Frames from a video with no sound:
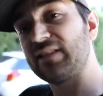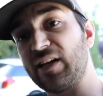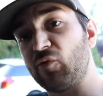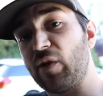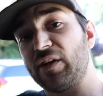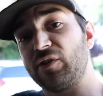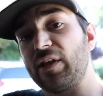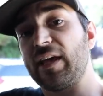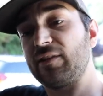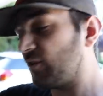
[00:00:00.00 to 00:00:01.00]
slide it right
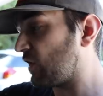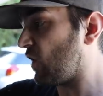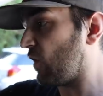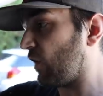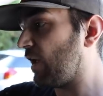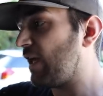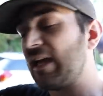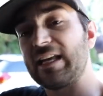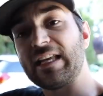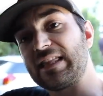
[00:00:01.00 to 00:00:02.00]
under that there car,
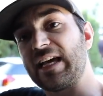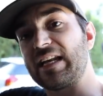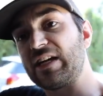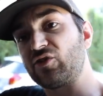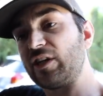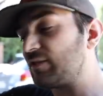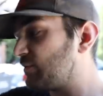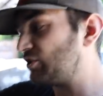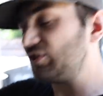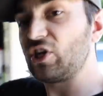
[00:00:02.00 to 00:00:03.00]
get that uh,
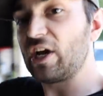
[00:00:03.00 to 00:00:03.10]
transmission